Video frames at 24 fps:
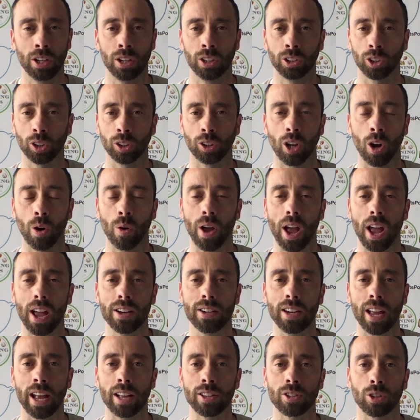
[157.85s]
So go ahead and
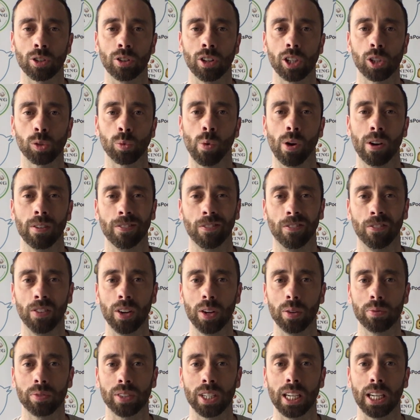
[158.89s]
answer this one,
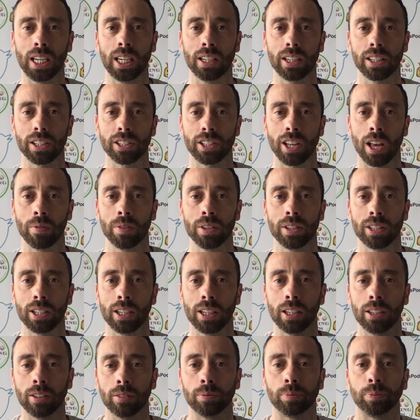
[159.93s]

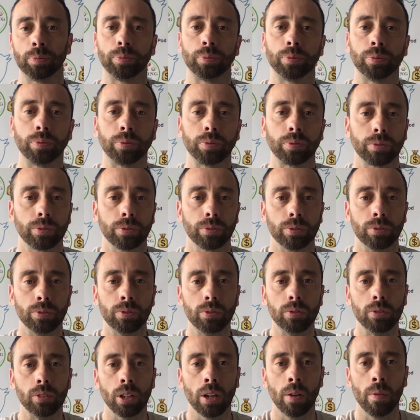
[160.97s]
15-17.
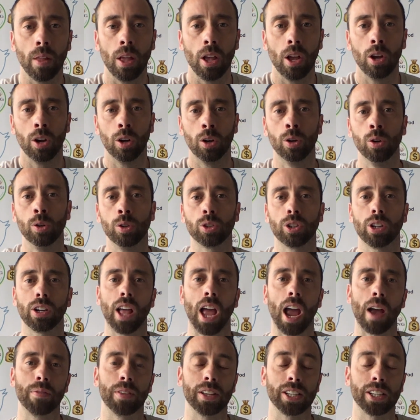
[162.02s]
Who's going to have